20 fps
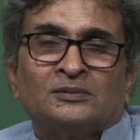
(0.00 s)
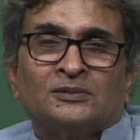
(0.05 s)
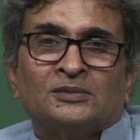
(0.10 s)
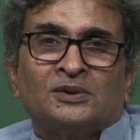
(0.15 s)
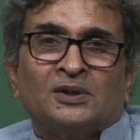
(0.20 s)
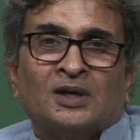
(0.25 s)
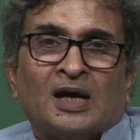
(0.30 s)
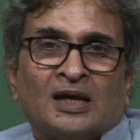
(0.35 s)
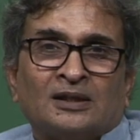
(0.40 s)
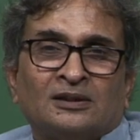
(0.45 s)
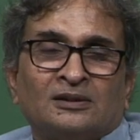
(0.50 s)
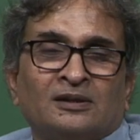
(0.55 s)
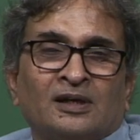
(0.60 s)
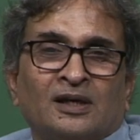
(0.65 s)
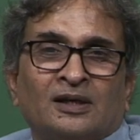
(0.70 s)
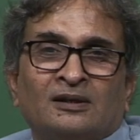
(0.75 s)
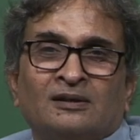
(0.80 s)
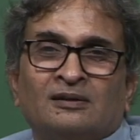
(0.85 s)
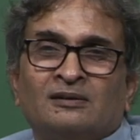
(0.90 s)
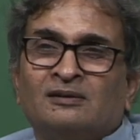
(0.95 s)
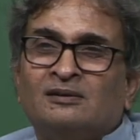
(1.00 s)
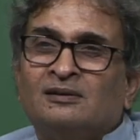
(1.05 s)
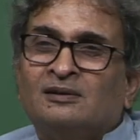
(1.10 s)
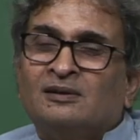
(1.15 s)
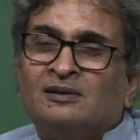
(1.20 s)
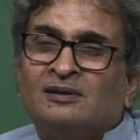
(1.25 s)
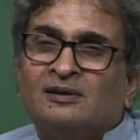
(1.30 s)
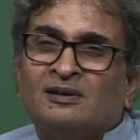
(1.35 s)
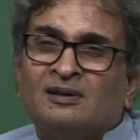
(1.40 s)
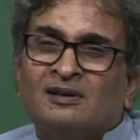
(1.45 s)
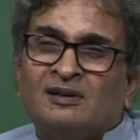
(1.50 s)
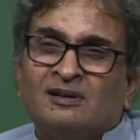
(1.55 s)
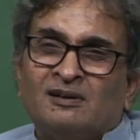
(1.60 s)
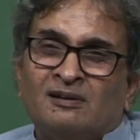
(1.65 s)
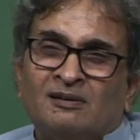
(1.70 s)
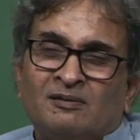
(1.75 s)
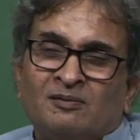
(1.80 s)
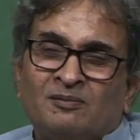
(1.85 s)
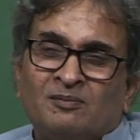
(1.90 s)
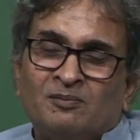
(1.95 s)
rather than
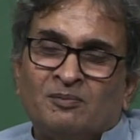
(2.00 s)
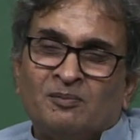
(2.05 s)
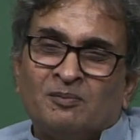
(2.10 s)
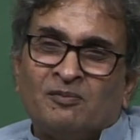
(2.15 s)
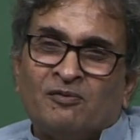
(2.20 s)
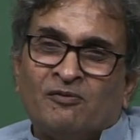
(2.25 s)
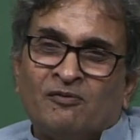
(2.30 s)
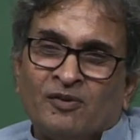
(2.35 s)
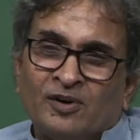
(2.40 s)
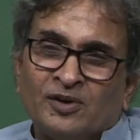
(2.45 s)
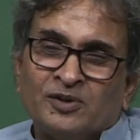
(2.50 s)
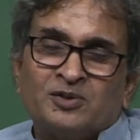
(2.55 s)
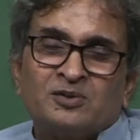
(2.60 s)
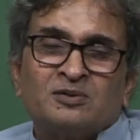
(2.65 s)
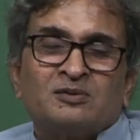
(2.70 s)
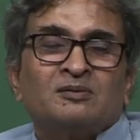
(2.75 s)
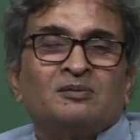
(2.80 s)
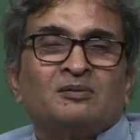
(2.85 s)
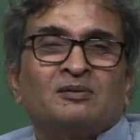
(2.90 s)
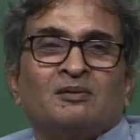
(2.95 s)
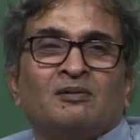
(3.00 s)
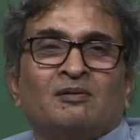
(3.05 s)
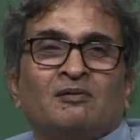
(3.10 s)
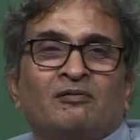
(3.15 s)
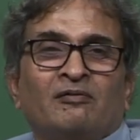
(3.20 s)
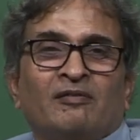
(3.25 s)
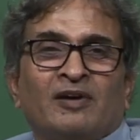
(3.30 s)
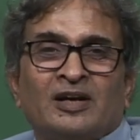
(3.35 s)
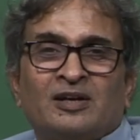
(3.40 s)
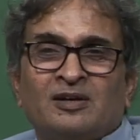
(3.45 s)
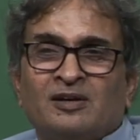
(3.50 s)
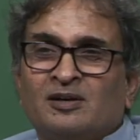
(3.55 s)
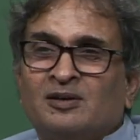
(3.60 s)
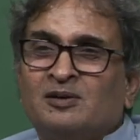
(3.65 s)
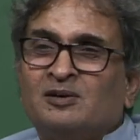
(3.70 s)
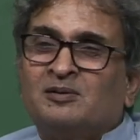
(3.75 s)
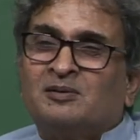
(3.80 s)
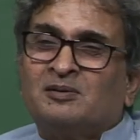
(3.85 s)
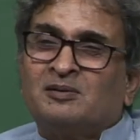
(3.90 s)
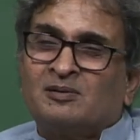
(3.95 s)
first wet
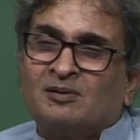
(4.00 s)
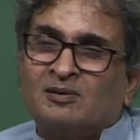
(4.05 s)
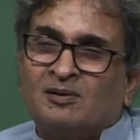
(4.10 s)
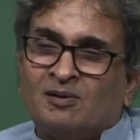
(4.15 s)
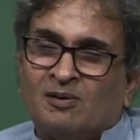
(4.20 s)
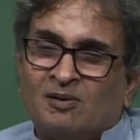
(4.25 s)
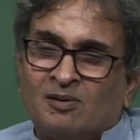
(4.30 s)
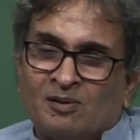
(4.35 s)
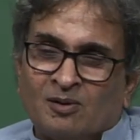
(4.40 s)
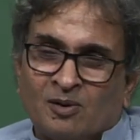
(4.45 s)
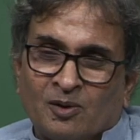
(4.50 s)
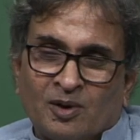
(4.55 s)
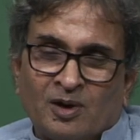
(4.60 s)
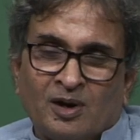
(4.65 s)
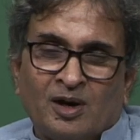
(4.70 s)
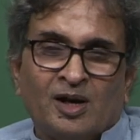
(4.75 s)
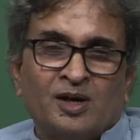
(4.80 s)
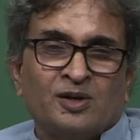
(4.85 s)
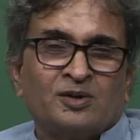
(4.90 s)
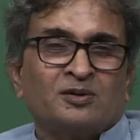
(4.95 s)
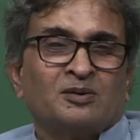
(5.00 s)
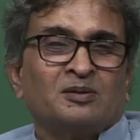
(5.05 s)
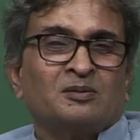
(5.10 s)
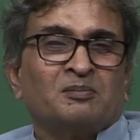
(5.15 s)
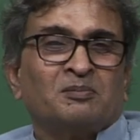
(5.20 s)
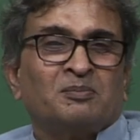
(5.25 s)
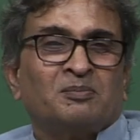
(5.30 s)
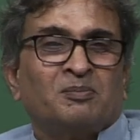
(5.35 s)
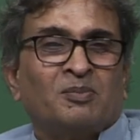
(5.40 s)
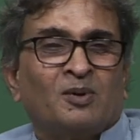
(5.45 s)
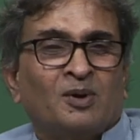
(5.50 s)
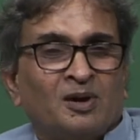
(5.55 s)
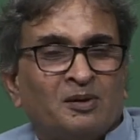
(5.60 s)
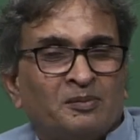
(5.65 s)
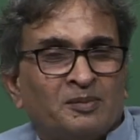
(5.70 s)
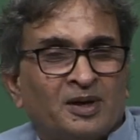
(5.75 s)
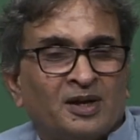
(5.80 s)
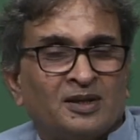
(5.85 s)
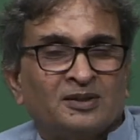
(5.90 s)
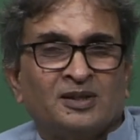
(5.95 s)
it, chlorination,
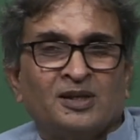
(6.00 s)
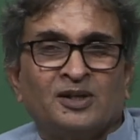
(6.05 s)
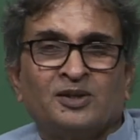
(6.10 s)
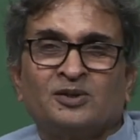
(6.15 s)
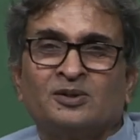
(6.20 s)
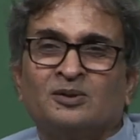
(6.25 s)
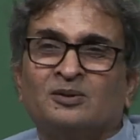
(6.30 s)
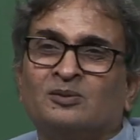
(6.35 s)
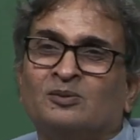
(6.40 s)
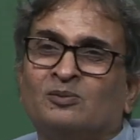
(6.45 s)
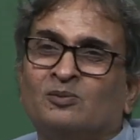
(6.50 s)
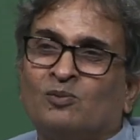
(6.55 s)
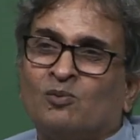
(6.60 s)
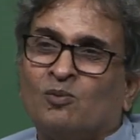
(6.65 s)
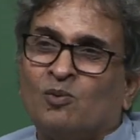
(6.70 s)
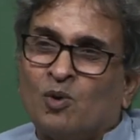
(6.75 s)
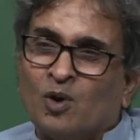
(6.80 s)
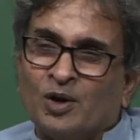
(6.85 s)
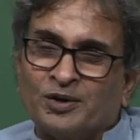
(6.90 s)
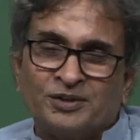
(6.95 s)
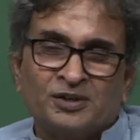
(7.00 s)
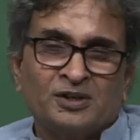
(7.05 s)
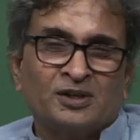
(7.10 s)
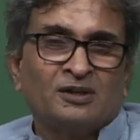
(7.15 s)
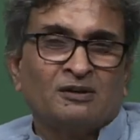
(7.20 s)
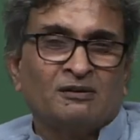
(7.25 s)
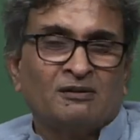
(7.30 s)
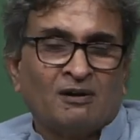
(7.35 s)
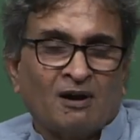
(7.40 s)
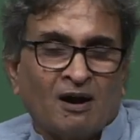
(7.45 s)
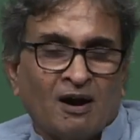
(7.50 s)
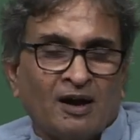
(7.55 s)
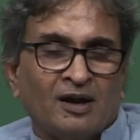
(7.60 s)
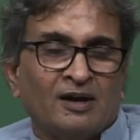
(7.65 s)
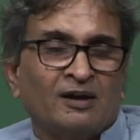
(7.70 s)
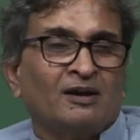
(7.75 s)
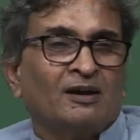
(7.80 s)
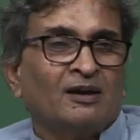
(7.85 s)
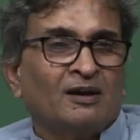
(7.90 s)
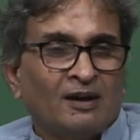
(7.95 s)
polymerization, washing,
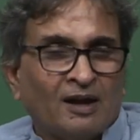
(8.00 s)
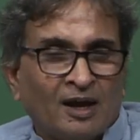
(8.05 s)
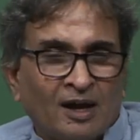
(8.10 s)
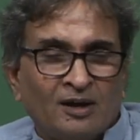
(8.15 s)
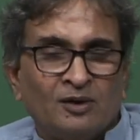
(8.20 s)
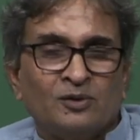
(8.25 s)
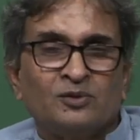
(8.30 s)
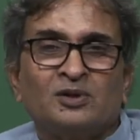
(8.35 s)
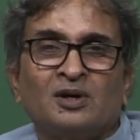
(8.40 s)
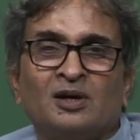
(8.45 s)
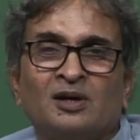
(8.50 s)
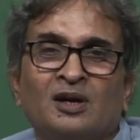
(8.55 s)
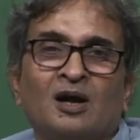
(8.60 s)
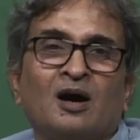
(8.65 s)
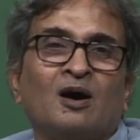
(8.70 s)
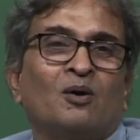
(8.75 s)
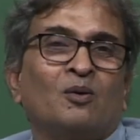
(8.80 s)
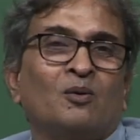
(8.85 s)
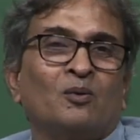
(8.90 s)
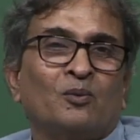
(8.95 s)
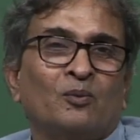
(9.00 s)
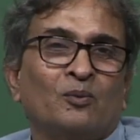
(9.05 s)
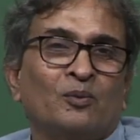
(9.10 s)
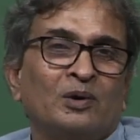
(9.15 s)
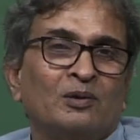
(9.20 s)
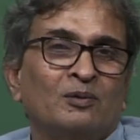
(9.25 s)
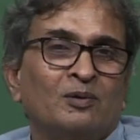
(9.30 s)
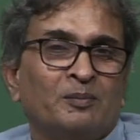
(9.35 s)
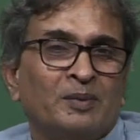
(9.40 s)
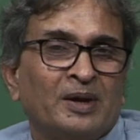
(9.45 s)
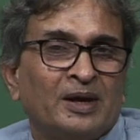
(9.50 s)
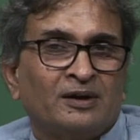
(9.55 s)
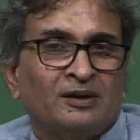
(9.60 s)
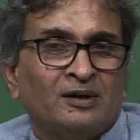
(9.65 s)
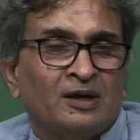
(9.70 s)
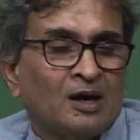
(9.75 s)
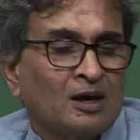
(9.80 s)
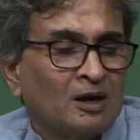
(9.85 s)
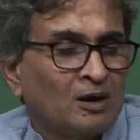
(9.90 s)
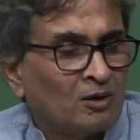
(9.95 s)
drying and then you say now we will make
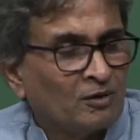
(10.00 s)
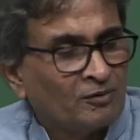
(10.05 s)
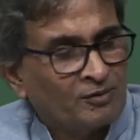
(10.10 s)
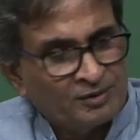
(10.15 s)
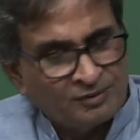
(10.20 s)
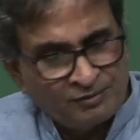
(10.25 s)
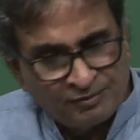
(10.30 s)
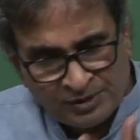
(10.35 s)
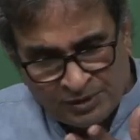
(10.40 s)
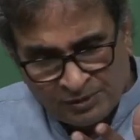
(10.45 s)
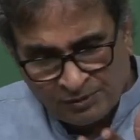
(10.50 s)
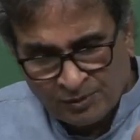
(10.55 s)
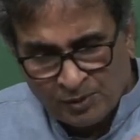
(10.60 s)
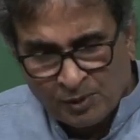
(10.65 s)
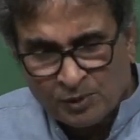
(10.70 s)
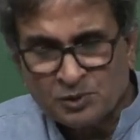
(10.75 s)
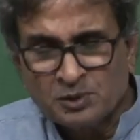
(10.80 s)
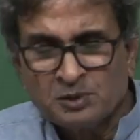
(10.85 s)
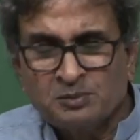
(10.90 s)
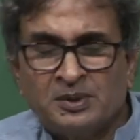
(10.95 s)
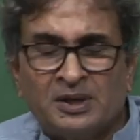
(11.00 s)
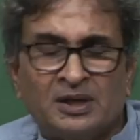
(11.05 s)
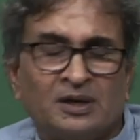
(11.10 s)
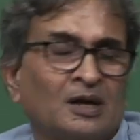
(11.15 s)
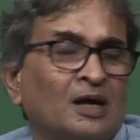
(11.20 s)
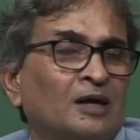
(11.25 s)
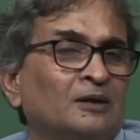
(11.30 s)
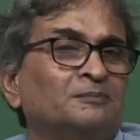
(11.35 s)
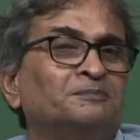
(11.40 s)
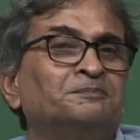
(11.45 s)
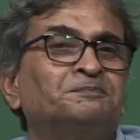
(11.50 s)
yarn out of it which of course is being done.